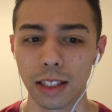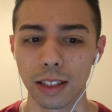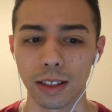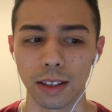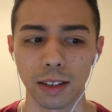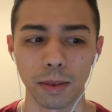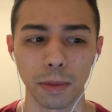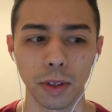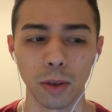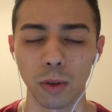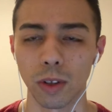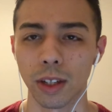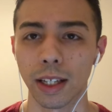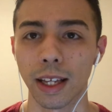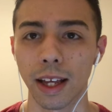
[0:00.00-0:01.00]
in
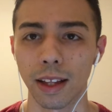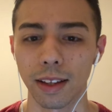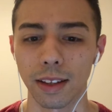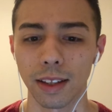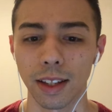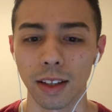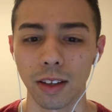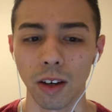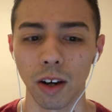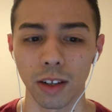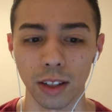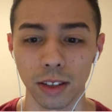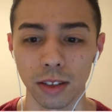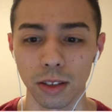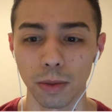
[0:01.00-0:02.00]
order to get the
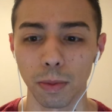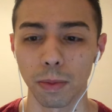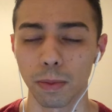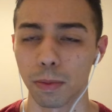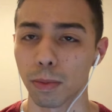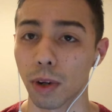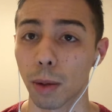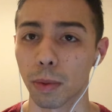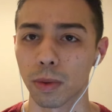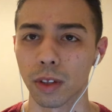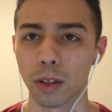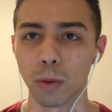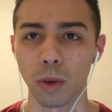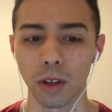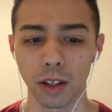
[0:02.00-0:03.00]
logging to
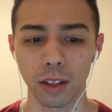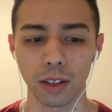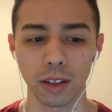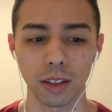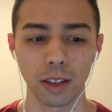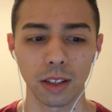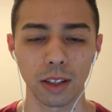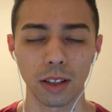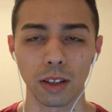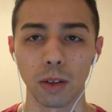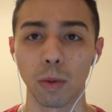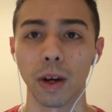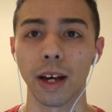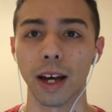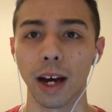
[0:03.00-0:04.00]
properly work the
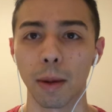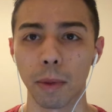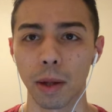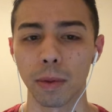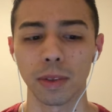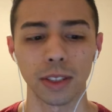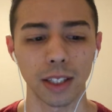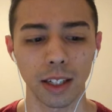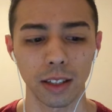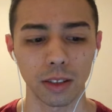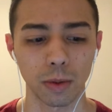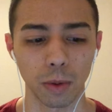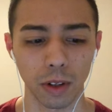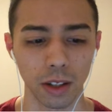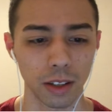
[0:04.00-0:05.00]
way I'm able to get it
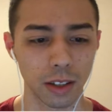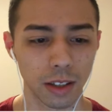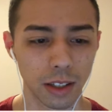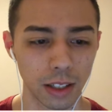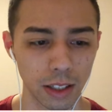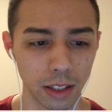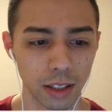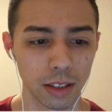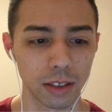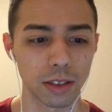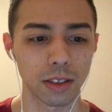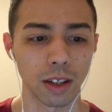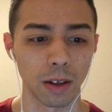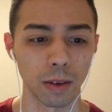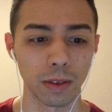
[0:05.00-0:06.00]
to work.
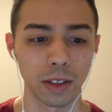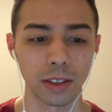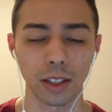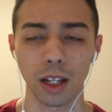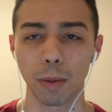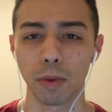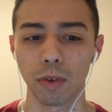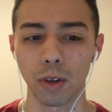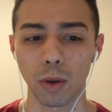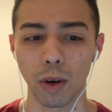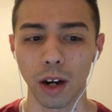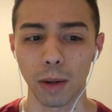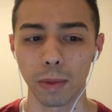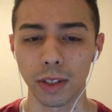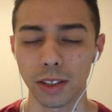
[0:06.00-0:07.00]
So there's a couple
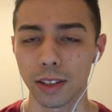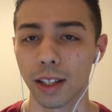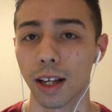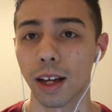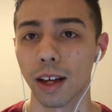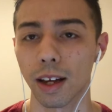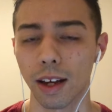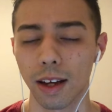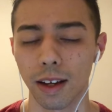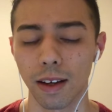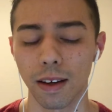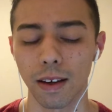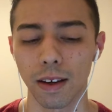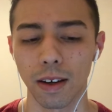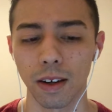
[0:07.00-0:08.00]
requirements that
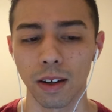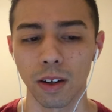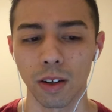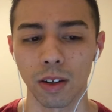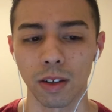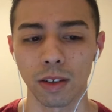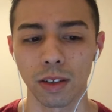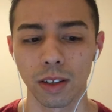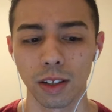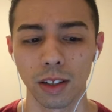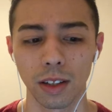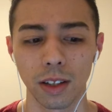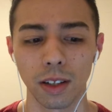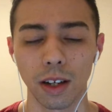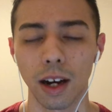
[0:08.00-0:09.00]
are
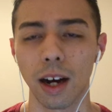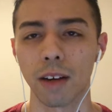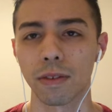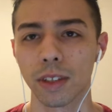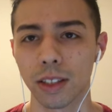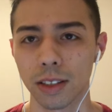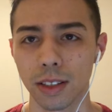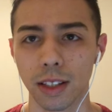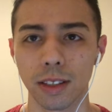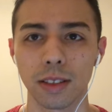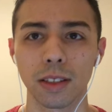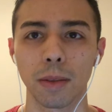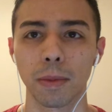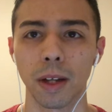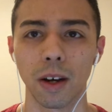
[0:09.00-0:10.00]
obvious and
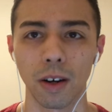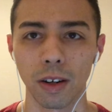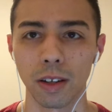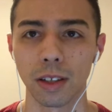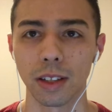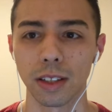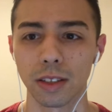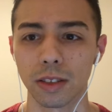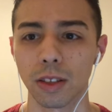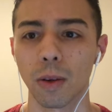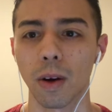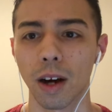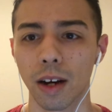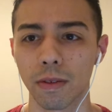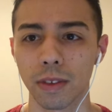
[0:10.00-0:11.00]
some that aren't so
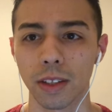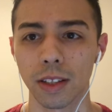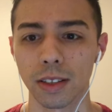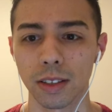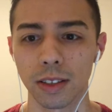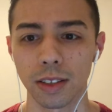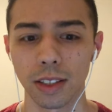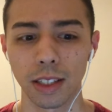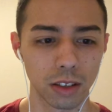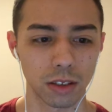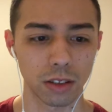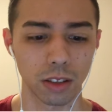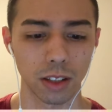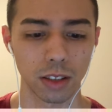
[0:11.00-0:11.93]
obvious. So